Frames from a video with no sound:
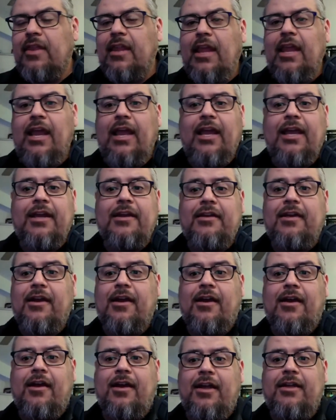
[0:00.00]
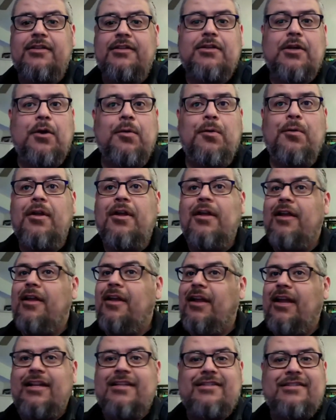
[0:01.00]
And so
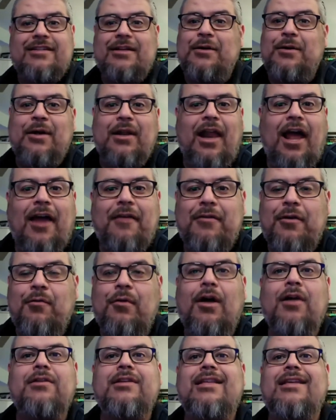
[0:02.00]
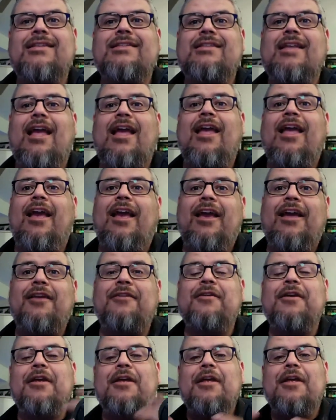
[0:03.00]
it's still alive and well to this day.
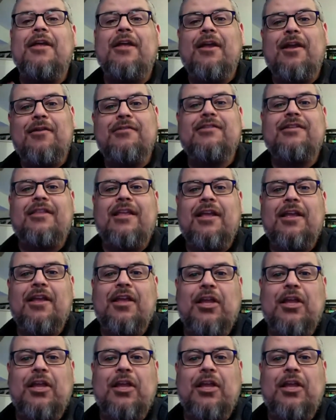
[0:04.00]
And here's the thing,